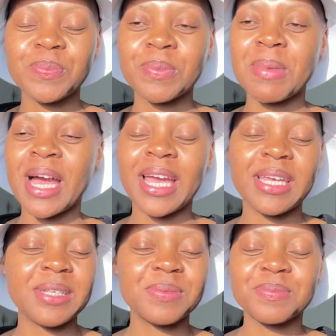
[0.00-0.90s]

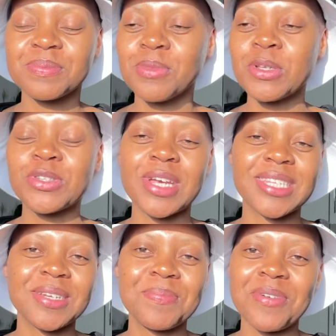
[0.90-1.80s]
my most
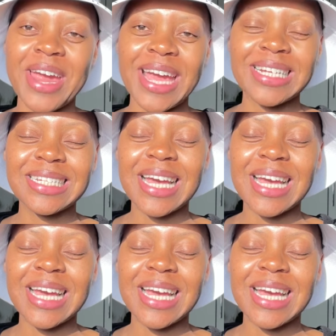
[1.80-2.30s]
trusted brand.